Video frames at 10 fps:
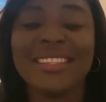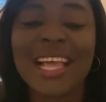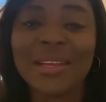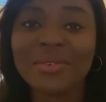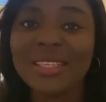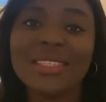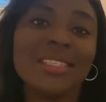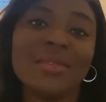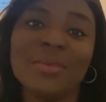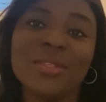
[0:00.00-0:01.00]
really
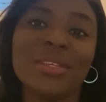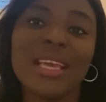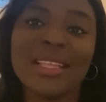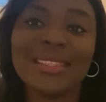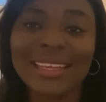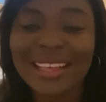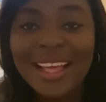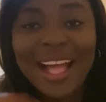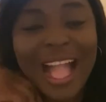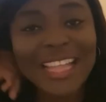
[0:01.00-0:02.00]
did miss you guys. Like,
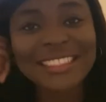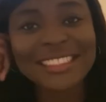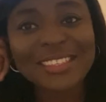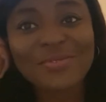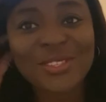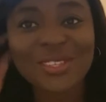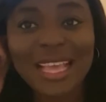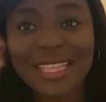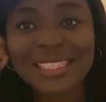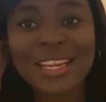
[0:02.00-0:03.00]
I did miss you
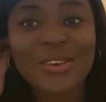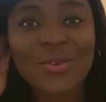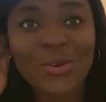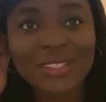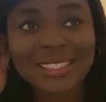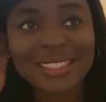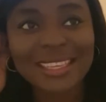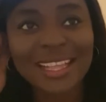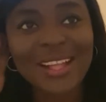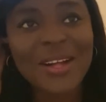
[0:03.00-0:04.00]
guys a lot.
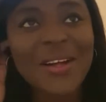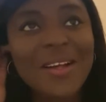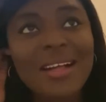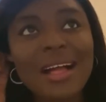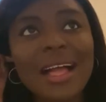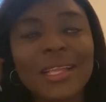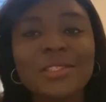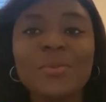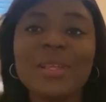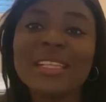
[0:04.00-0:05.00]

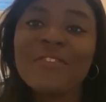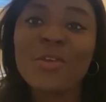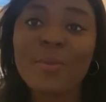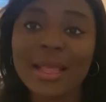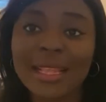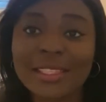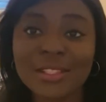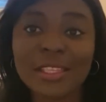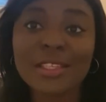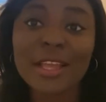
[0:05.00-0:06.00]
Sometimes I feel bad. Like,
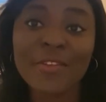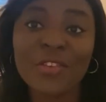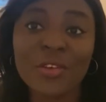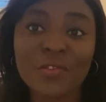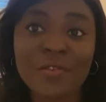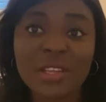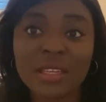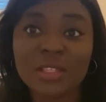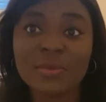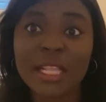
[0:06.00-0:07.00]
a few of you reach
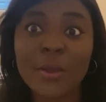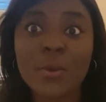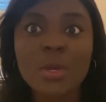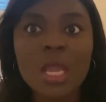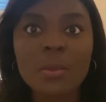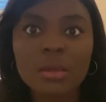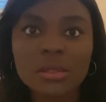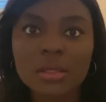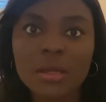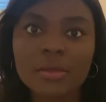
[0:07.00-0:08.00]
out to me like, when are you
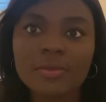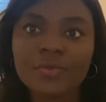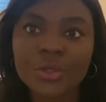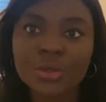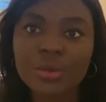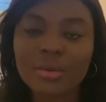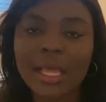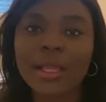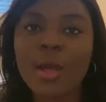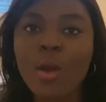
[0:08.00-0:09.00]
putting out video,
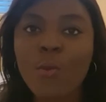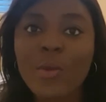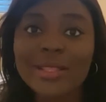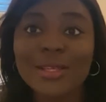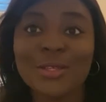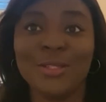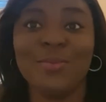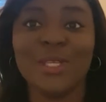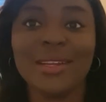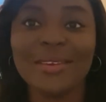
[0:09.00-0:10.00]
like when the YouTube
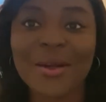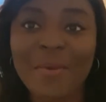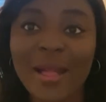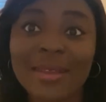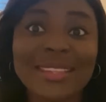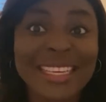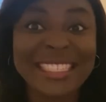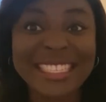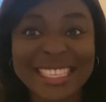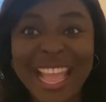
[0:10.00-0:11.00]
channel come out? I was like,
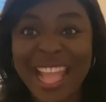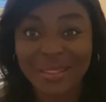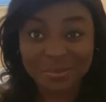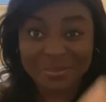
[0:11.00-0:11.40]
this year